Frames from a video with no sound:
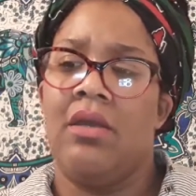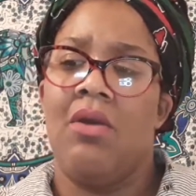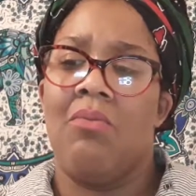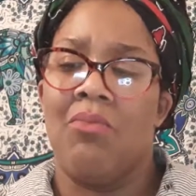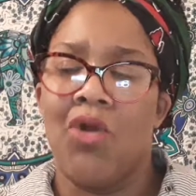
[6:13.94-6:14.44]

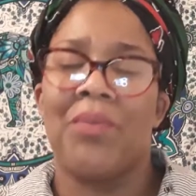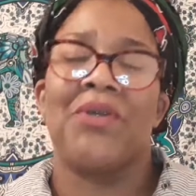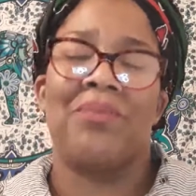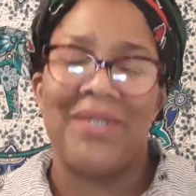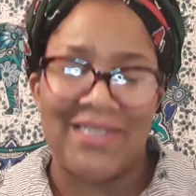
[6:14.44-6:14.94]
morbid
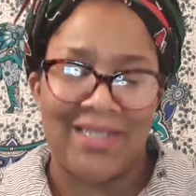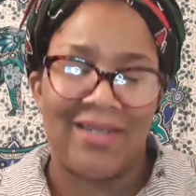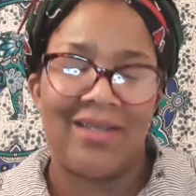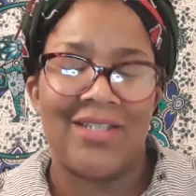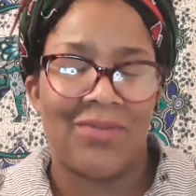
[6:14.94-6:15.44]

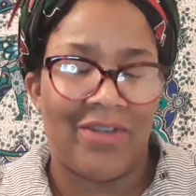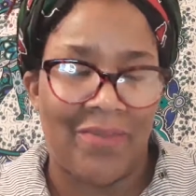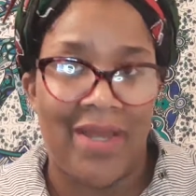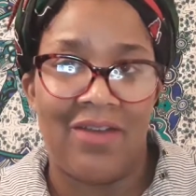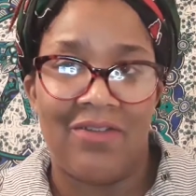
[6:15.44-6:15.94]
obesity as one of
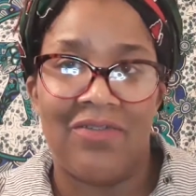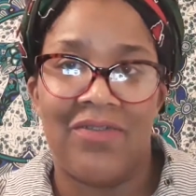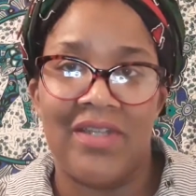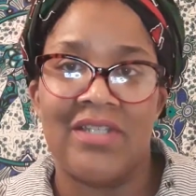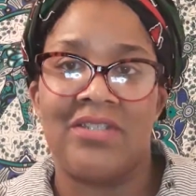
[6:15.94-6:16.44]
my health
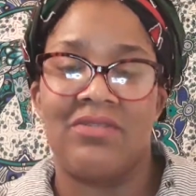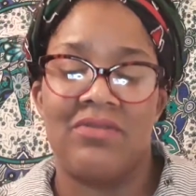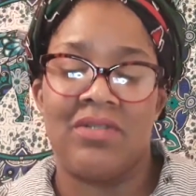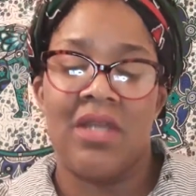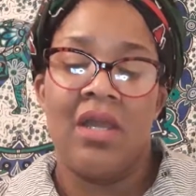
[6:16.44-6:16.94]

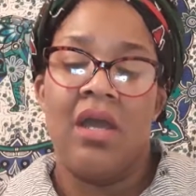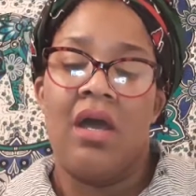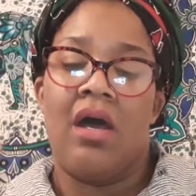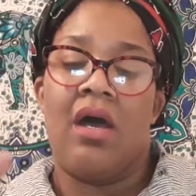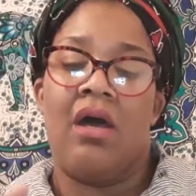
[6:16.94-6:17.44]
issues,
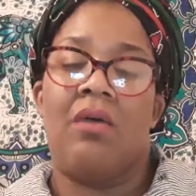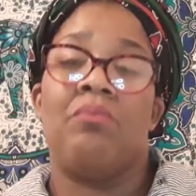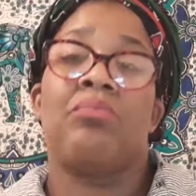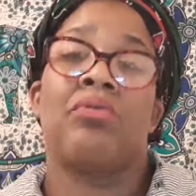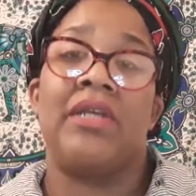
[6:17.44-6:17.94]

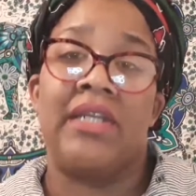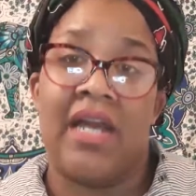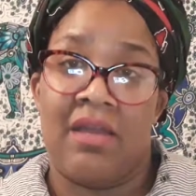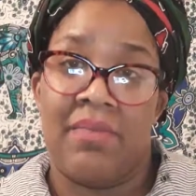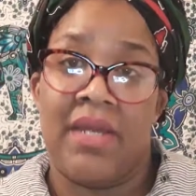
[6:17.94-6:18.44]

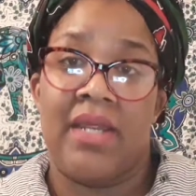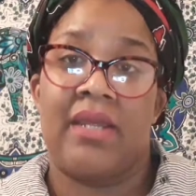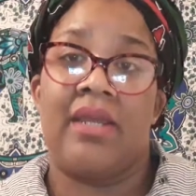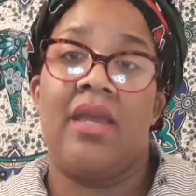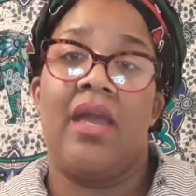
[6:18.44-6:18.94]

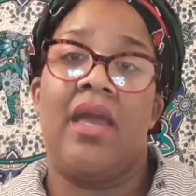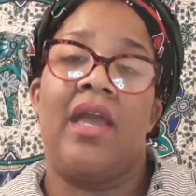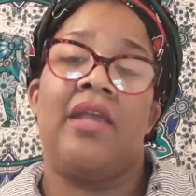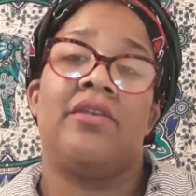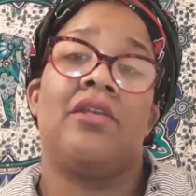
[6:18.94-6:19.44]
pre-diabetic,
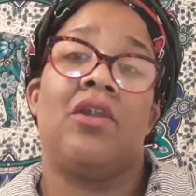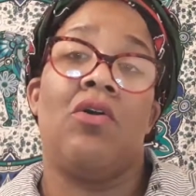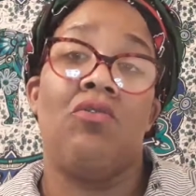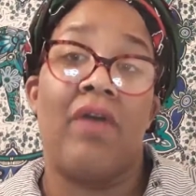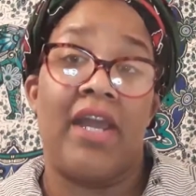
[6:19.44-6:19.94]
and
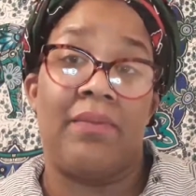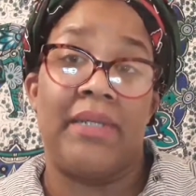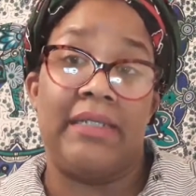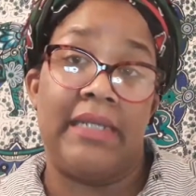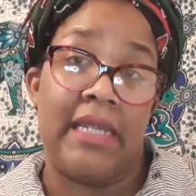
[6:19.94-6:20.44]
low
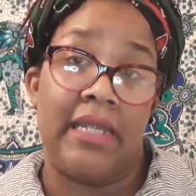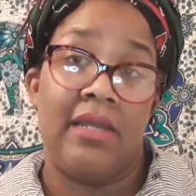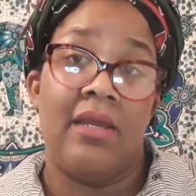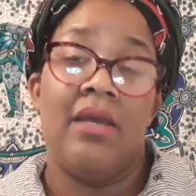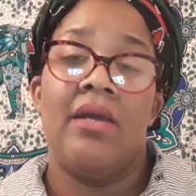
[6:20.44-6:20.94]
vitamin D.
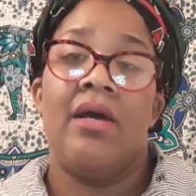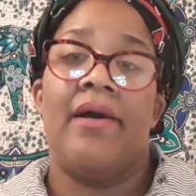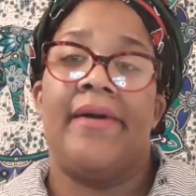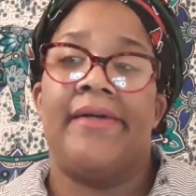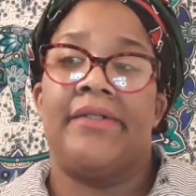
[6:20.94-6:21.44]

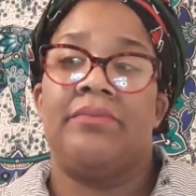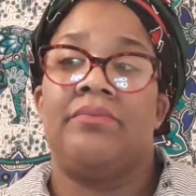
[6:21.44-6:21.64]
That